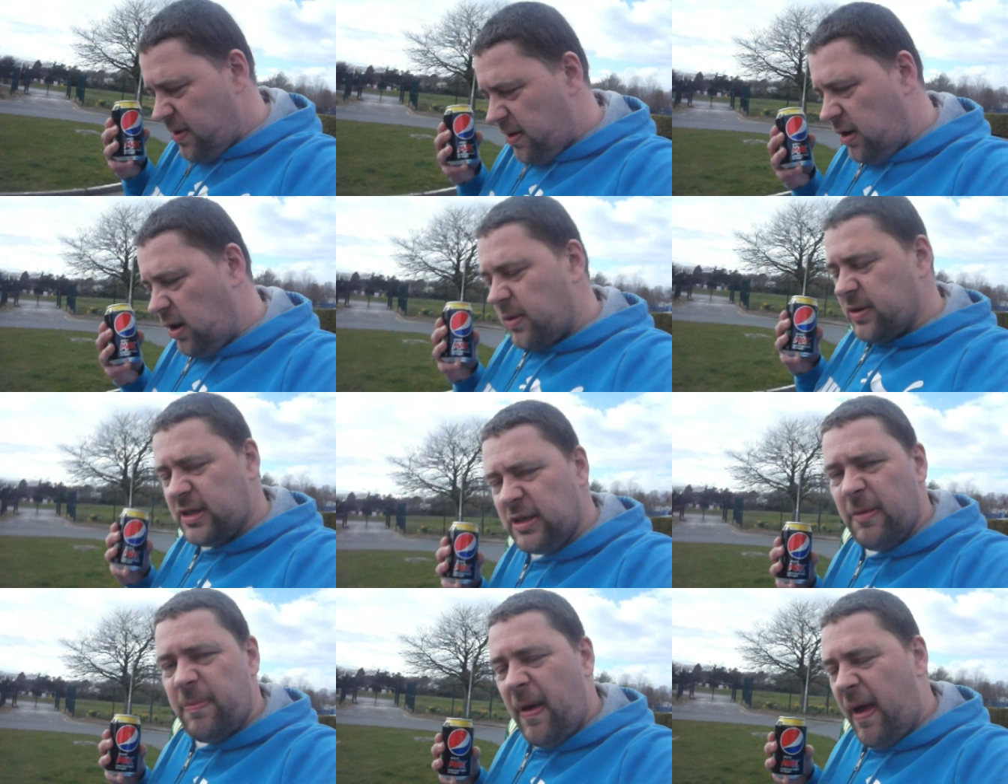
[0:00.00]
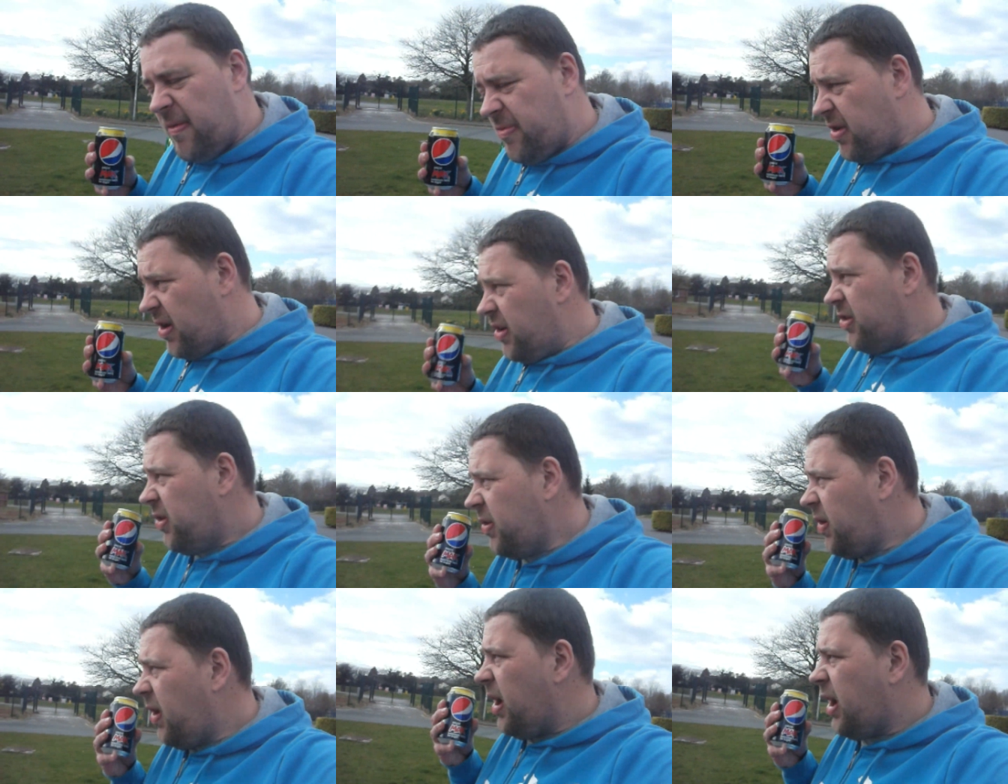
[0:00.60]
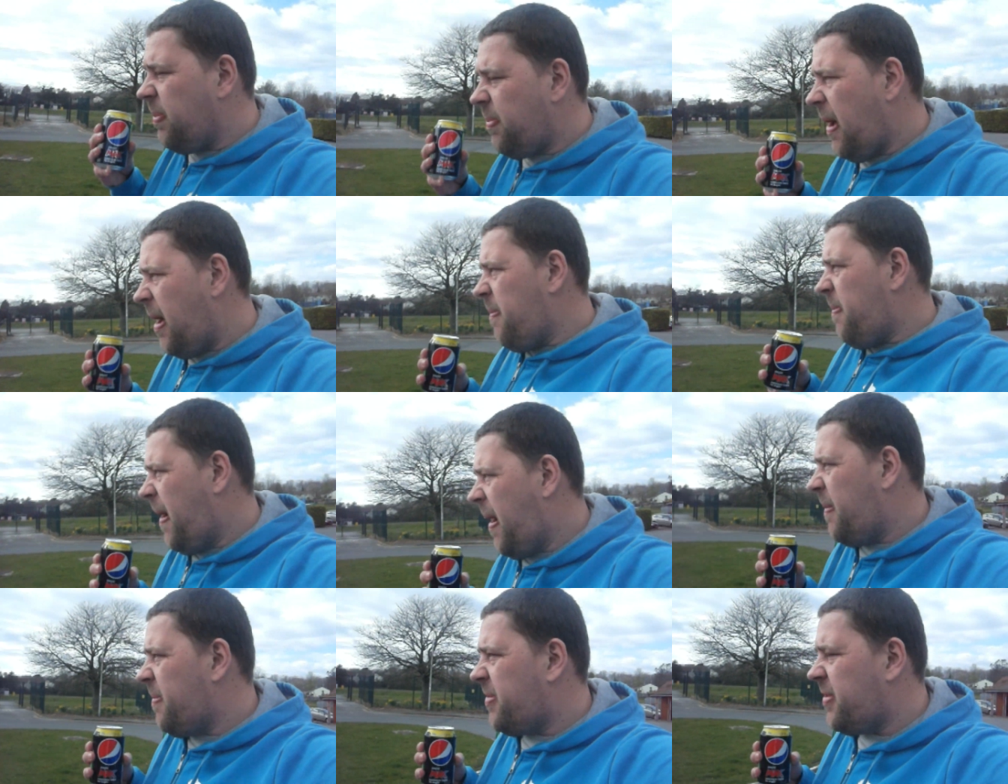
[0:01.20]
Got myself a Pepsi. I do like a bit of
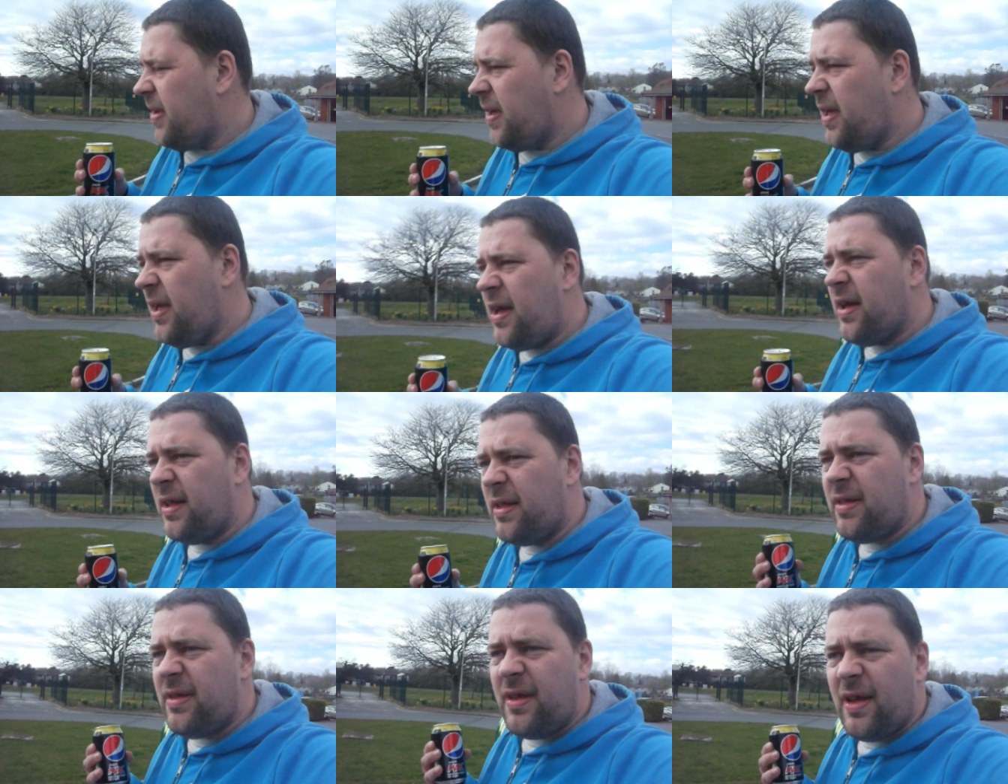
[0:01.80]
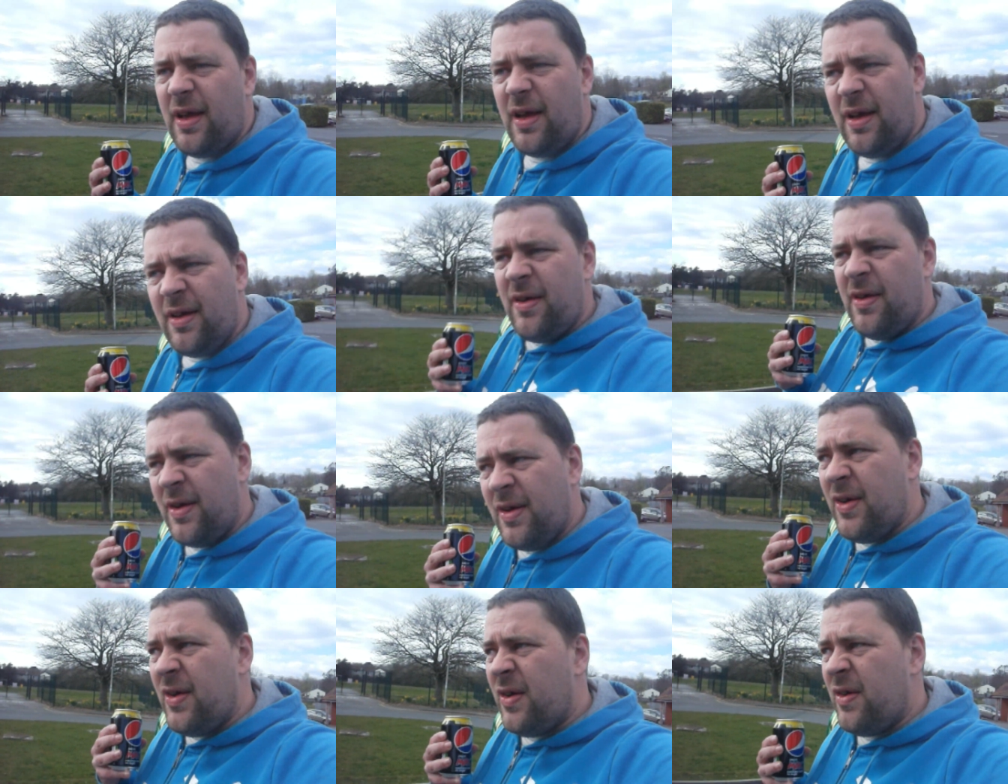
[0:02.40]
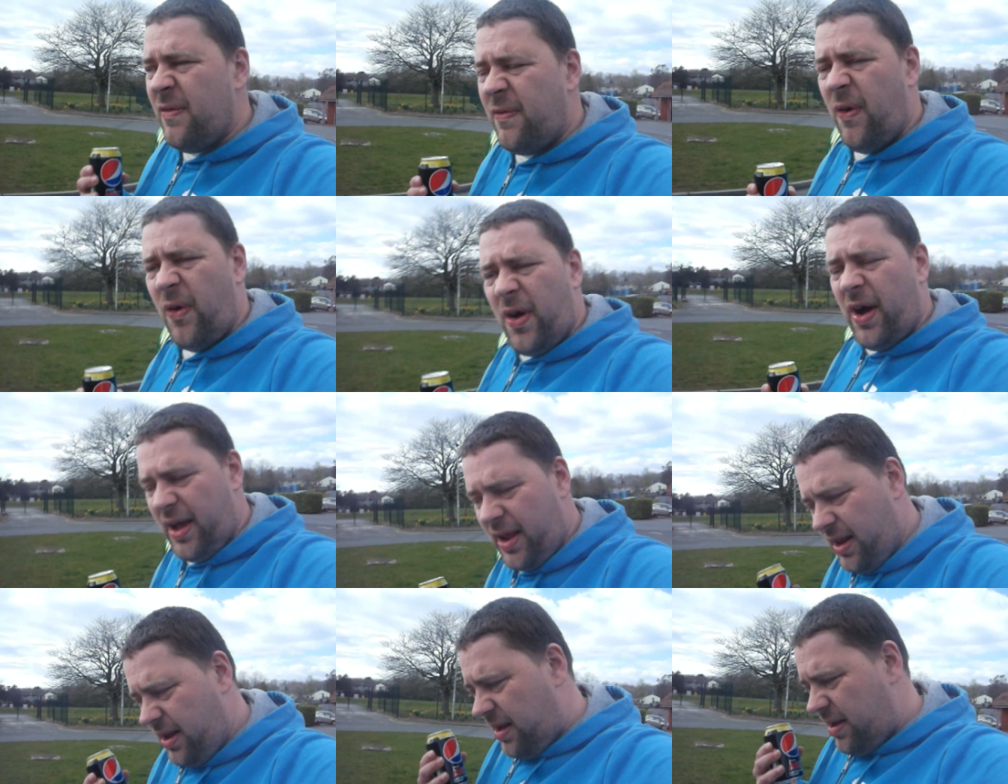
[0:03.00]
Pepsi, and uh, thought
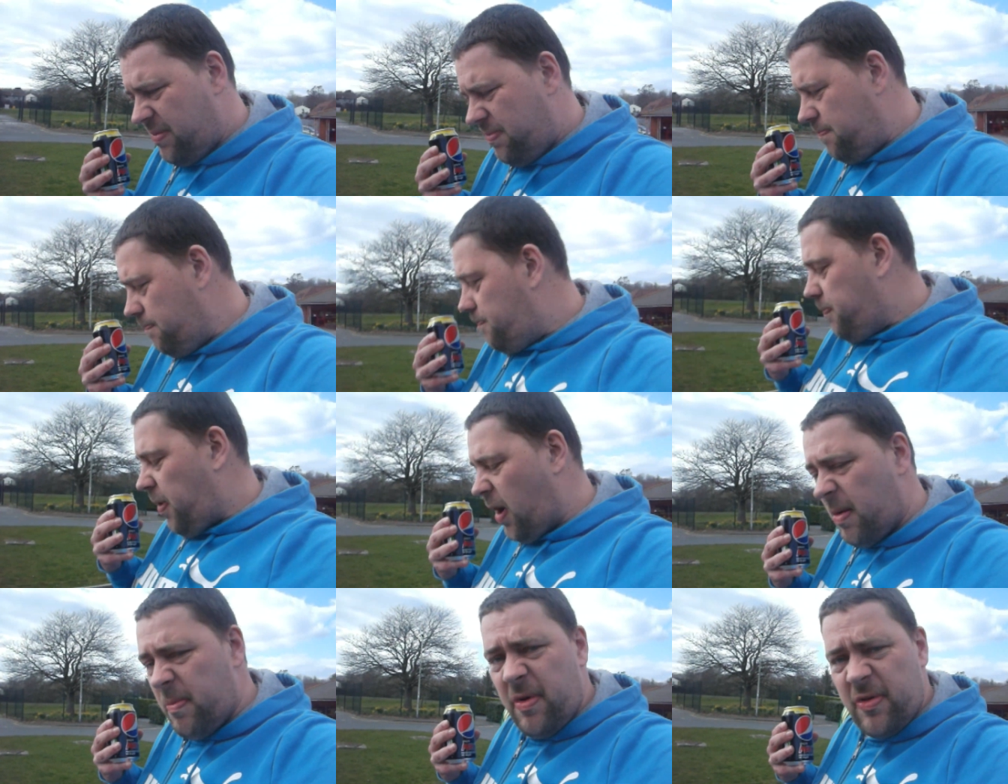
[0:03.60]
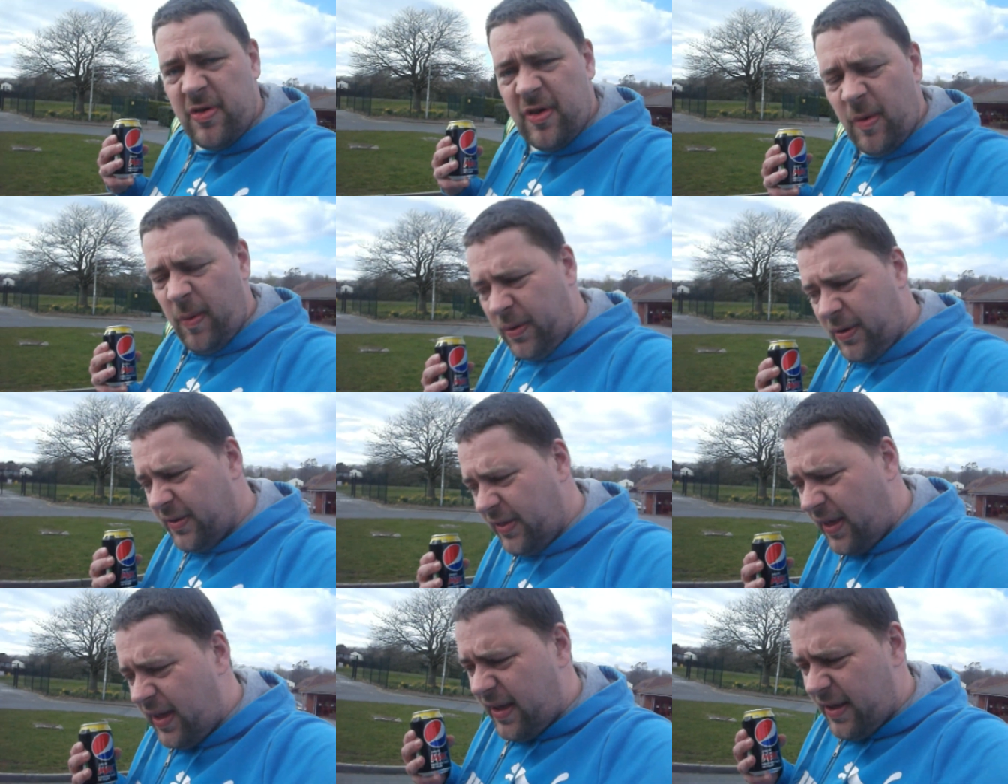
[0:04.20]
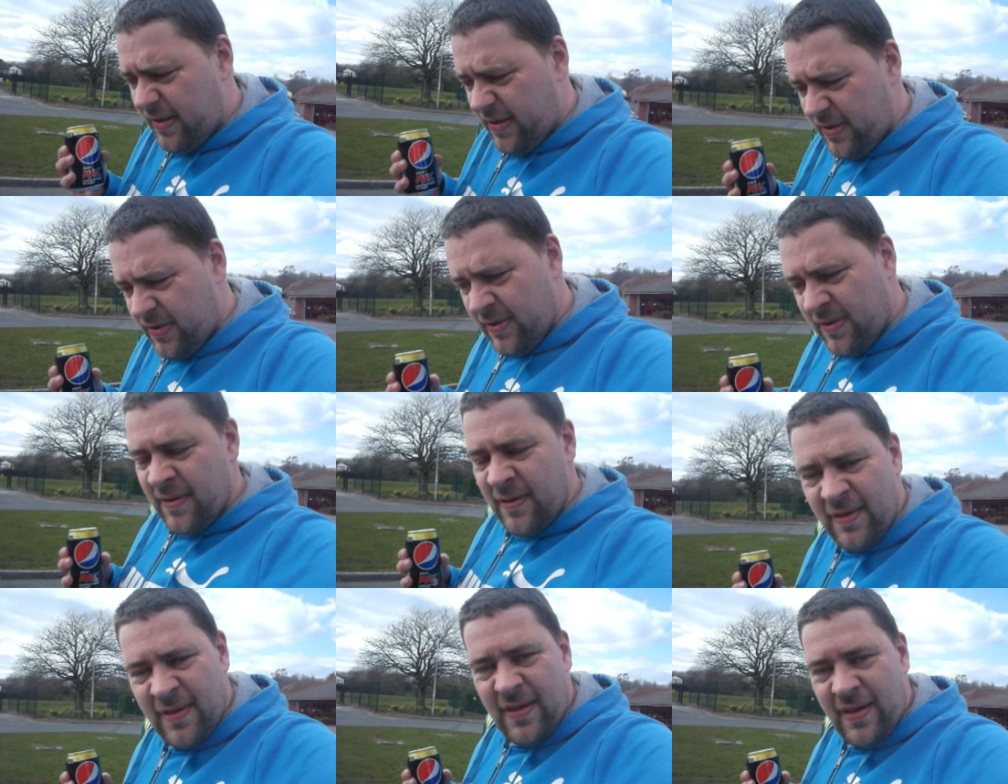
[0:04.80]
I'd uh, buy myself one of these
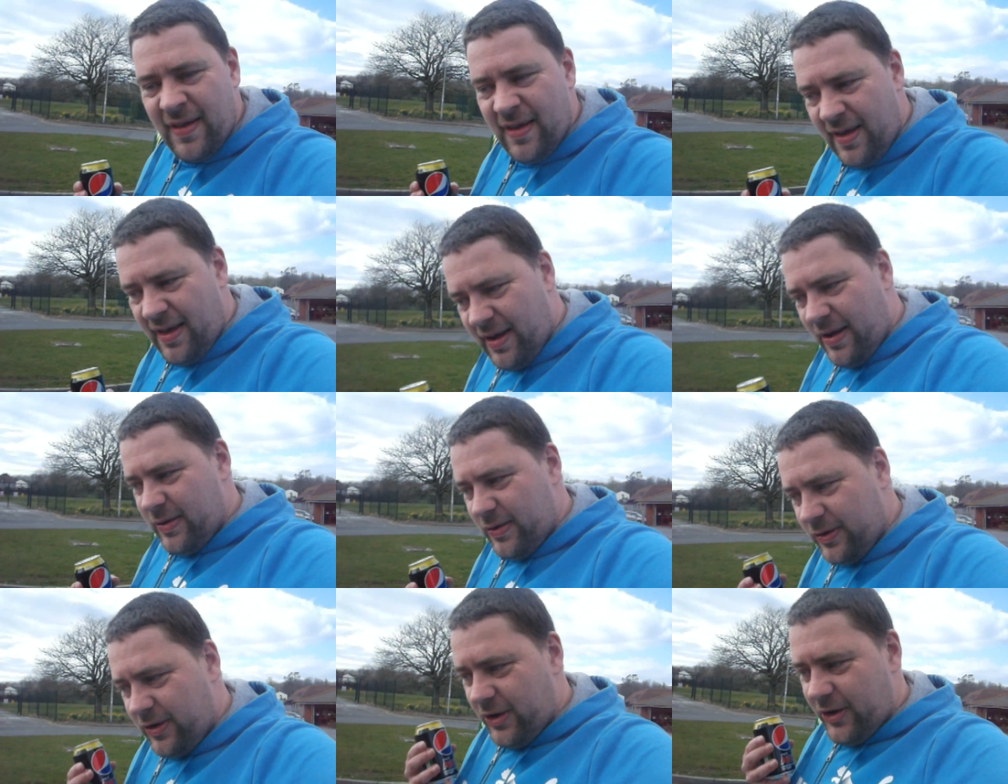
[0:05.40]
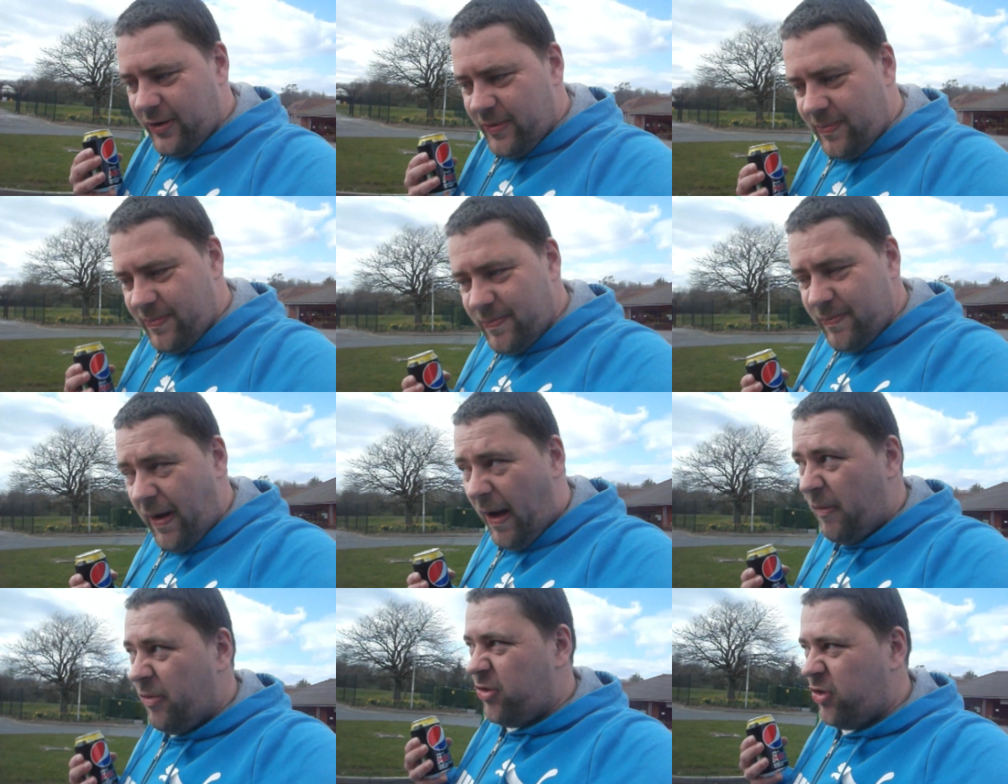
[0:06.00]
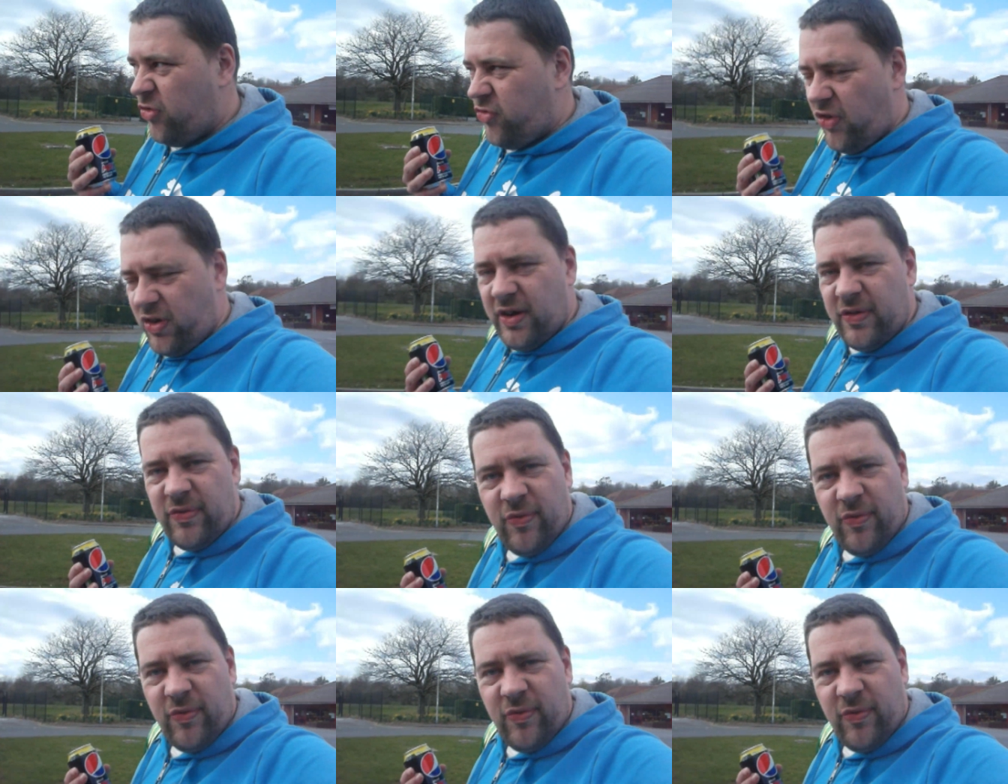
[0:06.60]
and uh, have it to drink.